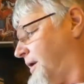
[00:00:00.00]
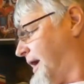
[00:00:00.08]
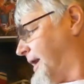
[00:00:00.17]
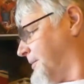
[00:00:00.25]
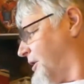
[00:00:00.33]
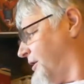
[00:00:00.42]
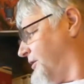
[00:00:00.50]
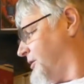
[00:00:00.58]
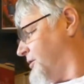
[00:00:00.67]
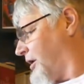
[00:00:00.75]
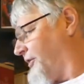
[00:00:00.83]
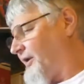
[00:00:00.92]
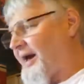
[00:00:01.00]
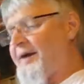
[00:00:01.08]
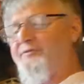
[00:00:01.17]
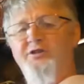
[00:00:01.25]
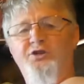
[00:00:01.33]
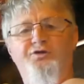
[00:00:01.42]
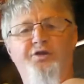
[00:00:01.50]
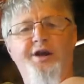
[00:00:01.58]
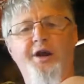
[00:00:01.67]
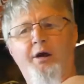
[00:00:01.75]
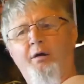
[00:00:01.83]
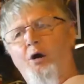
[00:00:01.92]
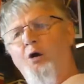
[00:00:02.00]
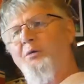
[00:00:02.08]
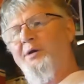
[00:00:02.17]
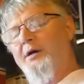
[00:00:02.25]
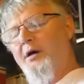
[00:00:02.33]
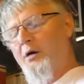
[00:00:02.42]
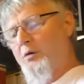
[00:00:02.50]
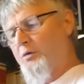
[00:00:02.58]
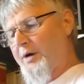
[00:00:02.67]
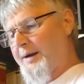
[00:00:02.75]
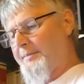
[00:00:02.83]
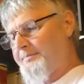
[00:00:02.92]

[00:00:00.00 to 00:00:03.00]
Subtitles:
and I'm going to, I think after this video, I'll